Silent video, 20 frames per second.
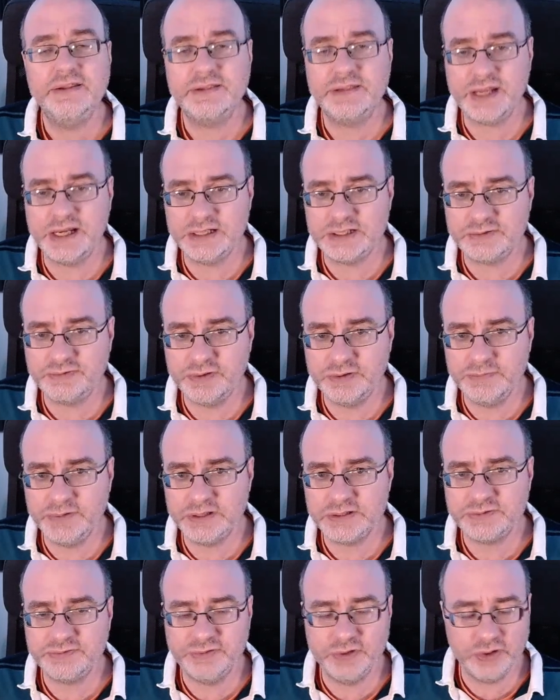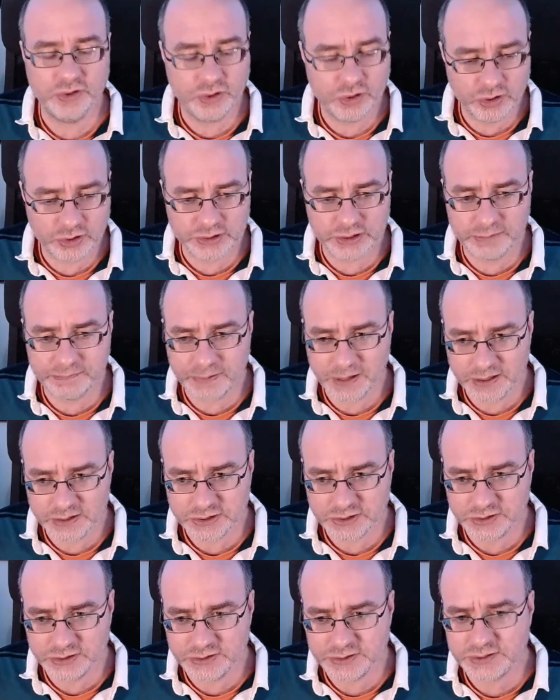Thanks very much for all your
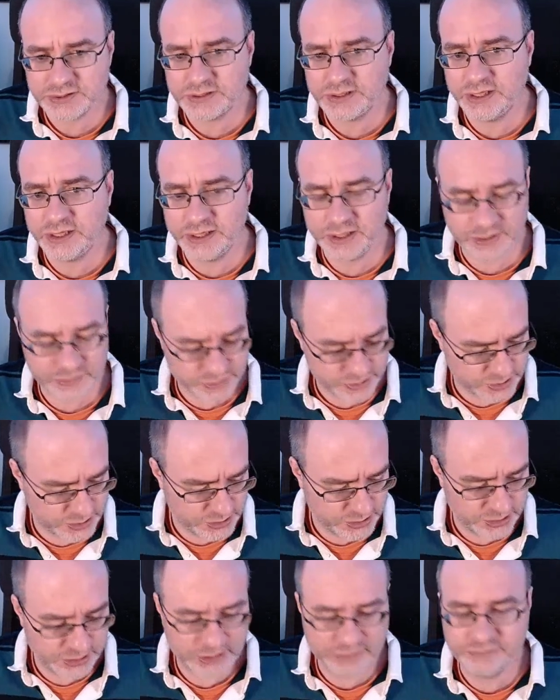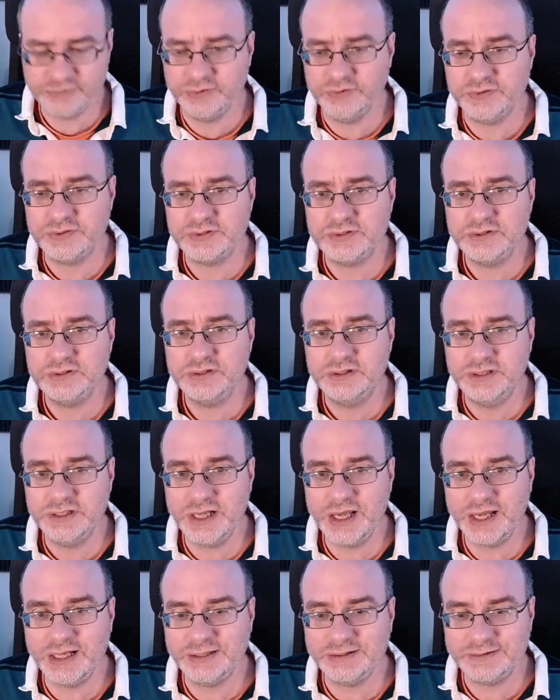patience, and I'll see you then, folks. Good
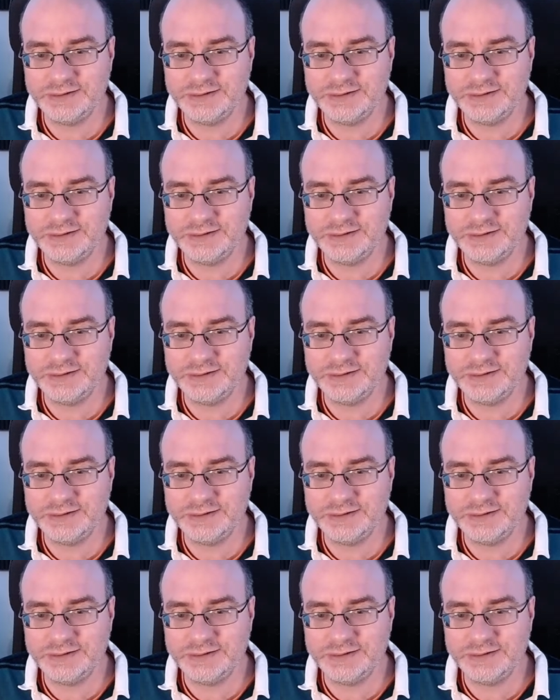night.